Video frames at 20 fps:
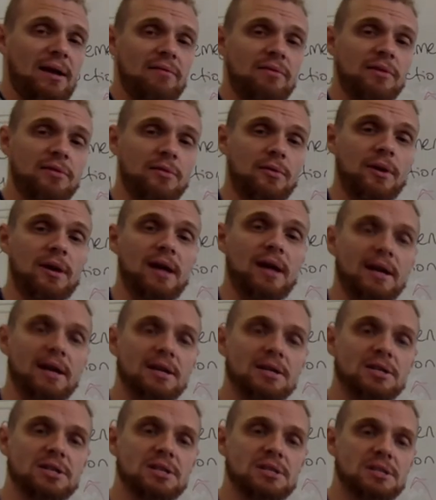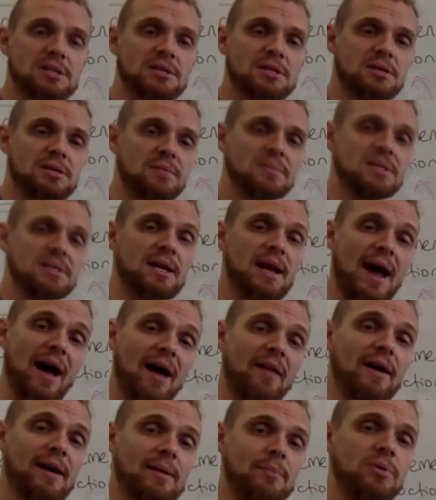of the 3 energy systems and how
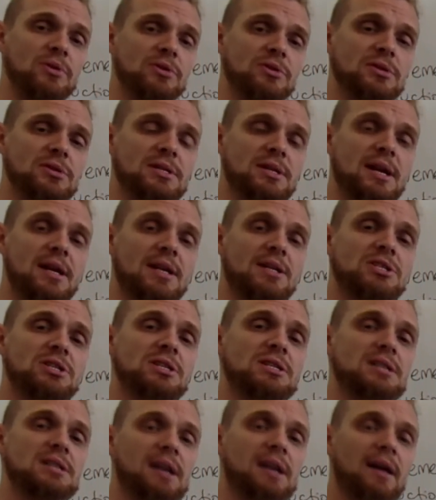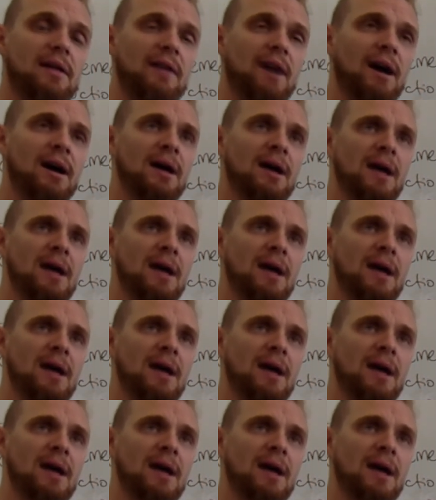they produce energy together